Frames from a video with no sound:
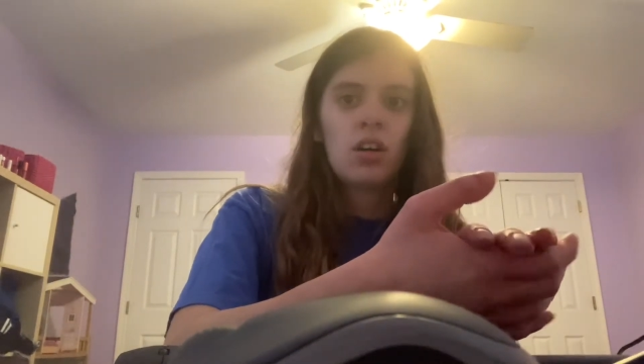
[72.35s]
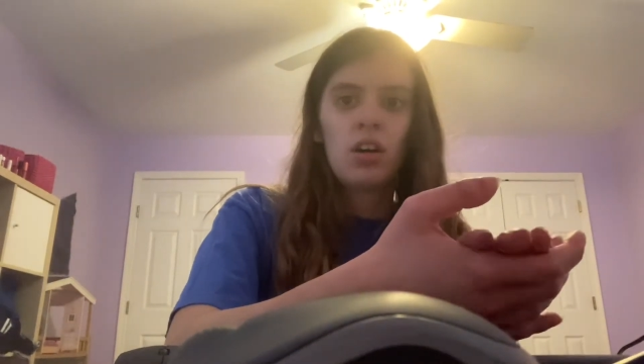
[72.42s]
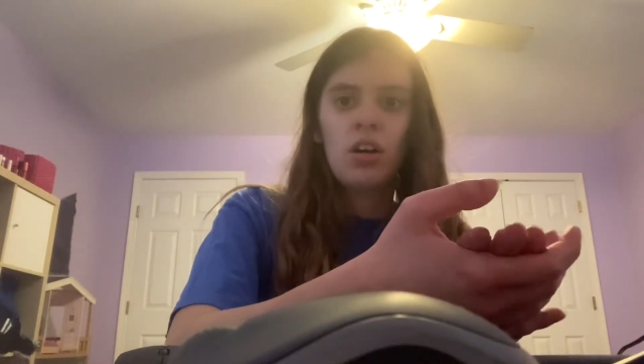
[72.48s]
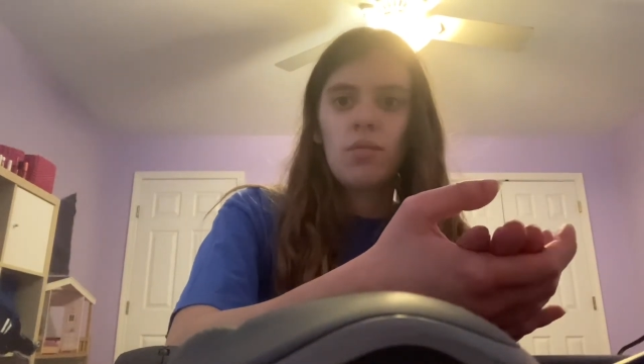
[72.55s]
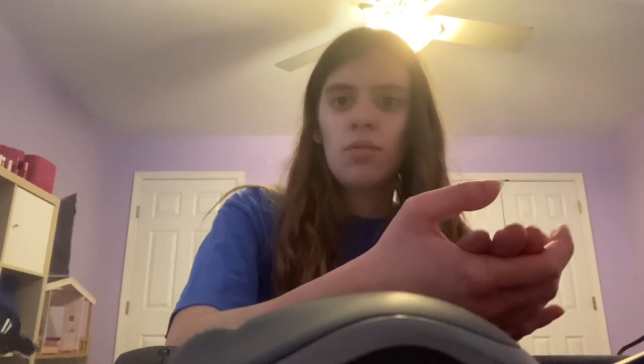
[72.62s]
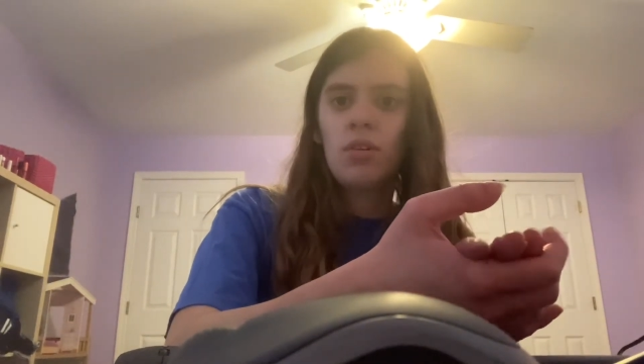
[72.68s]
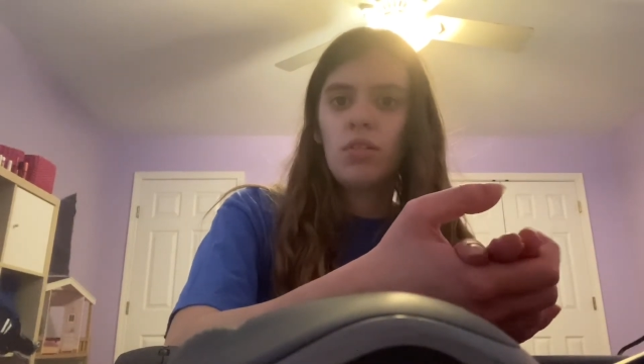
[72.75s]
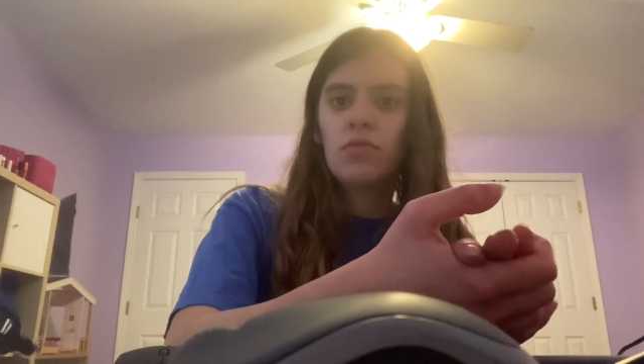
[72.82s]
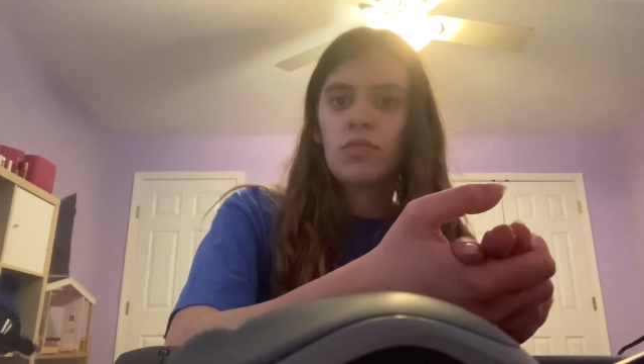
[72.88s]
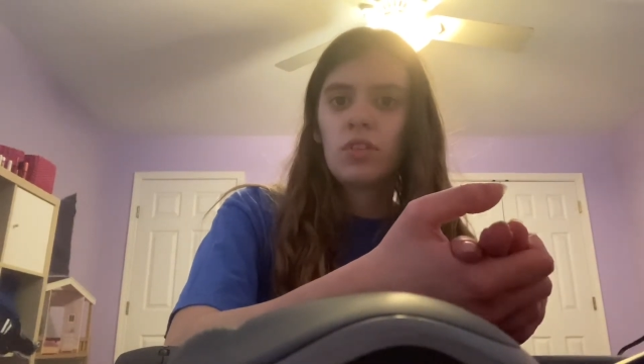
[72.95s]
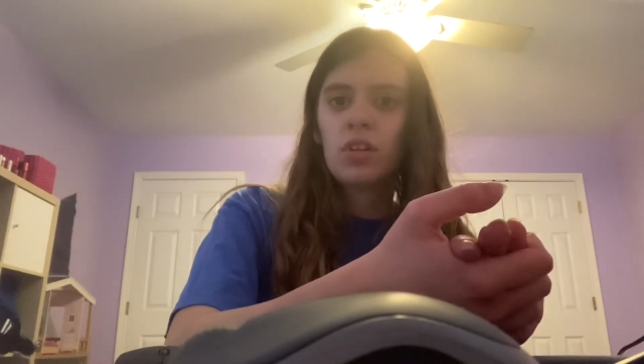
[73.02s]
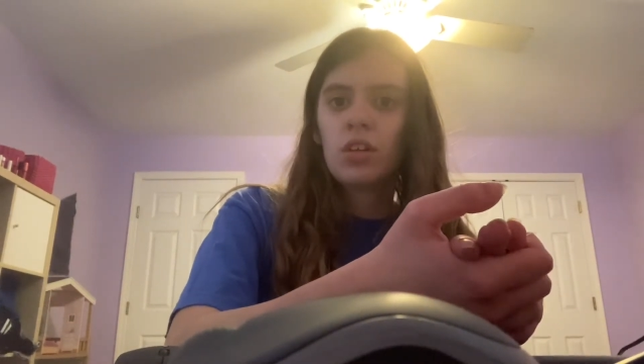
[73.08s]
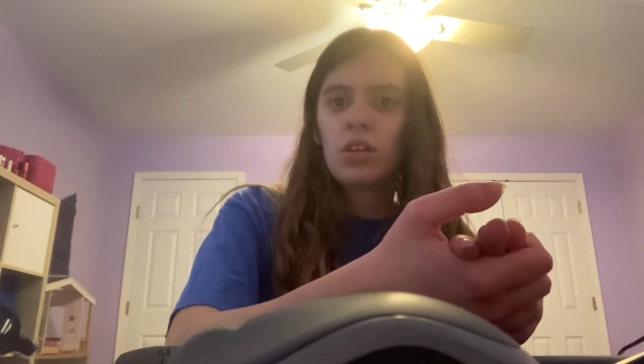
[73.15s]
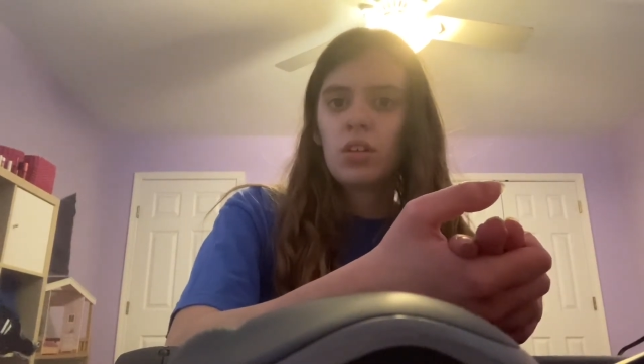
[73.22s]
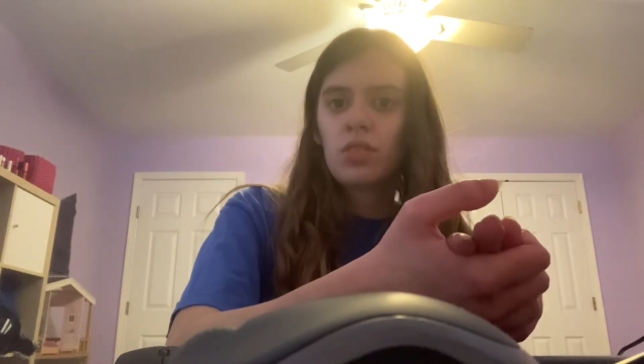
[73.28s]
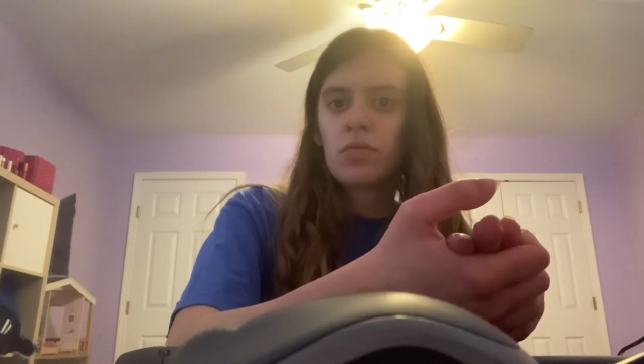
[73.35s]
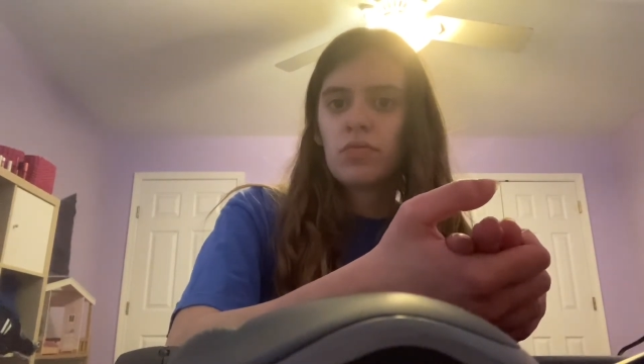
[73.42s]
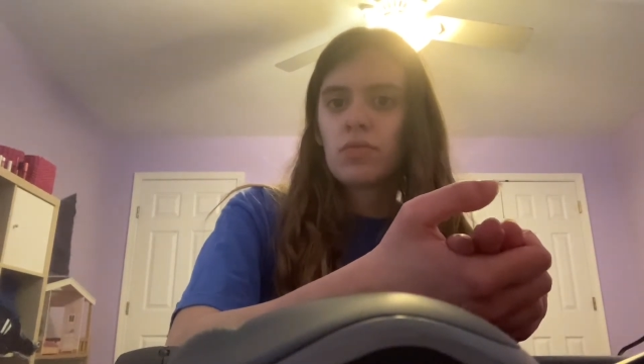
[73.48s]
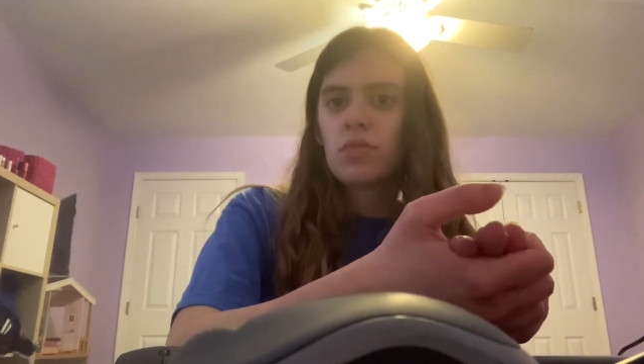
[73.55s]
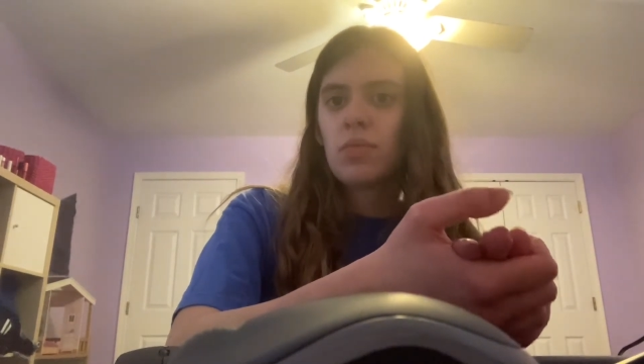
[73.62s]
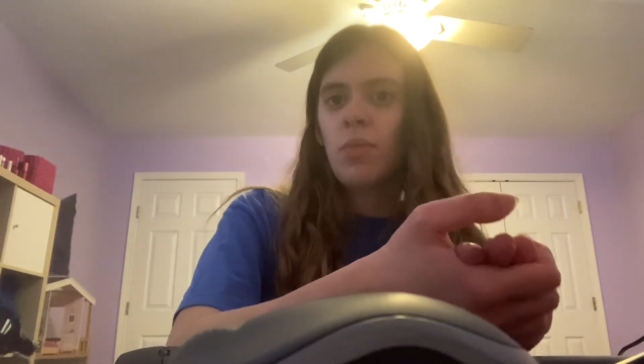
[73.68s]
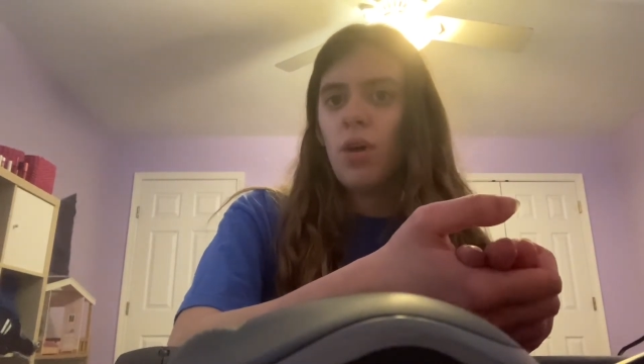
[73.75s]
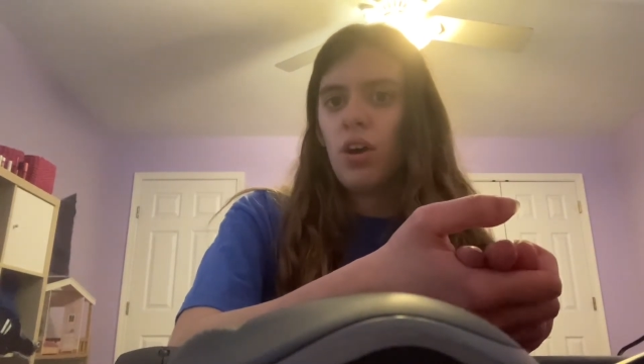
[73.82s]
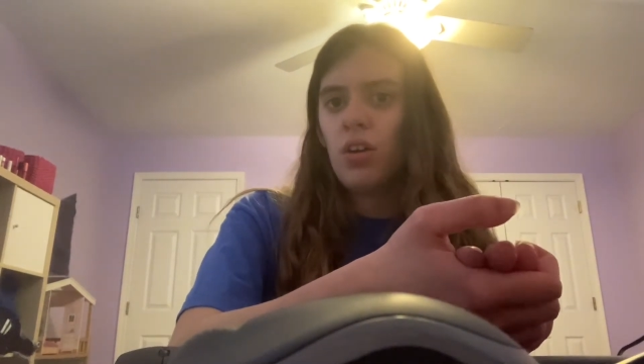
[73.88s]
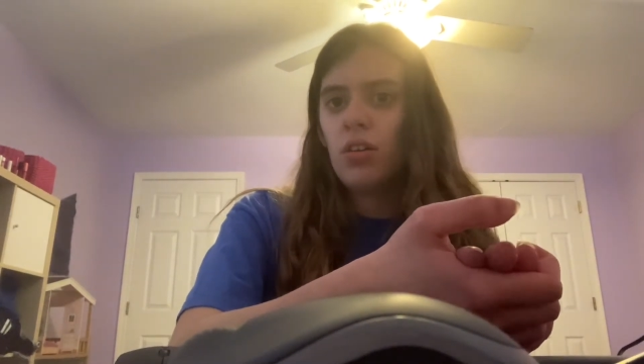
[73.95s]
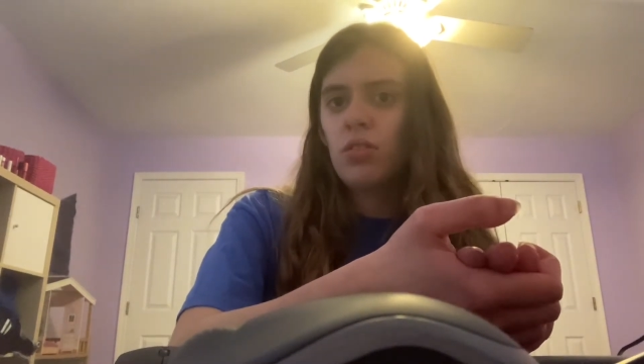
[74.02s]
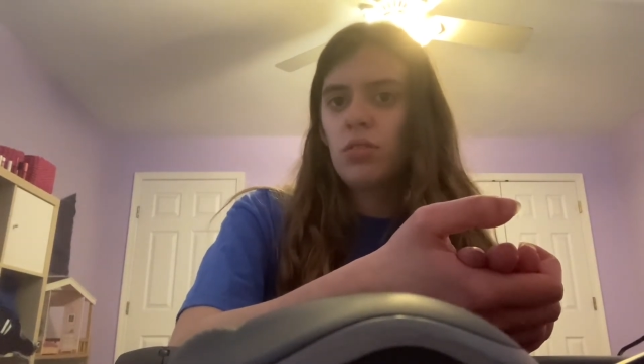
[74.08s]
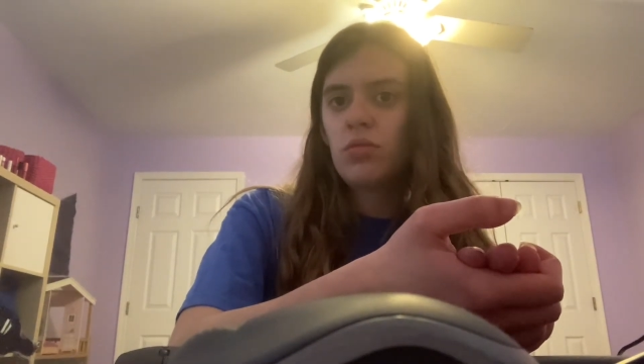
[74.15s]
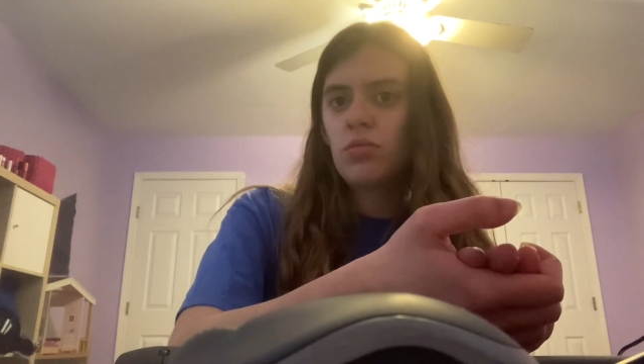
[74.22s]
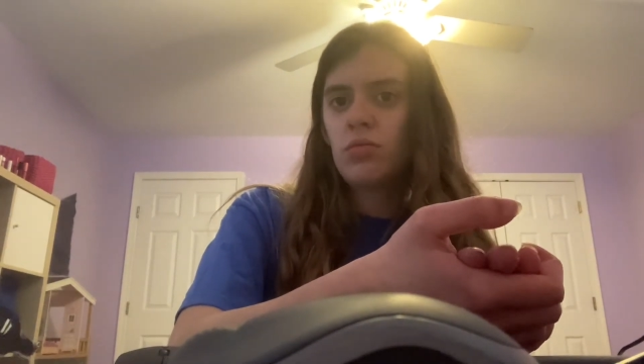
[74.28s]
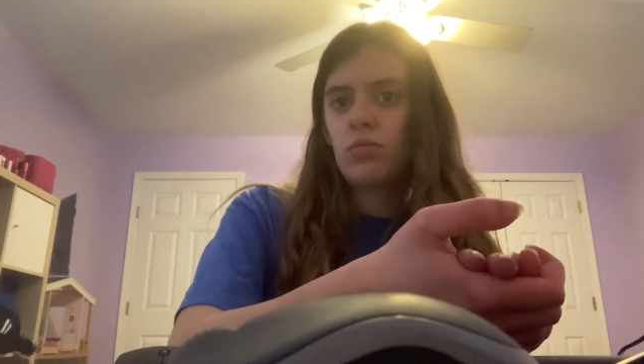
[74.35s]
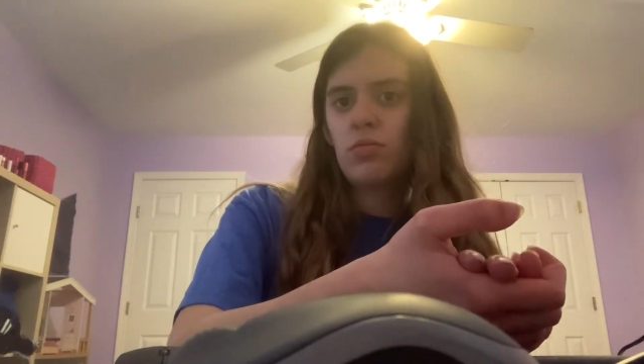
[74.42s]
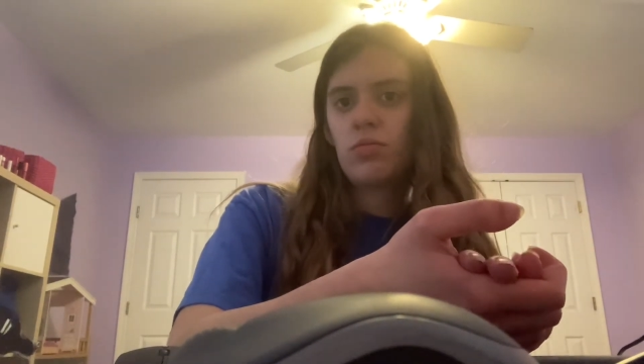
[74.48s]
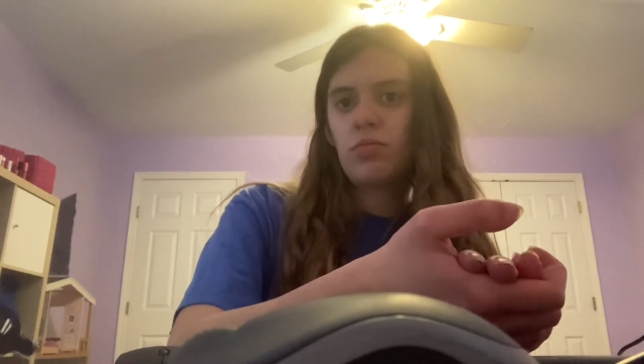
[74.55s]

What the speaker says: I'm off tomorrow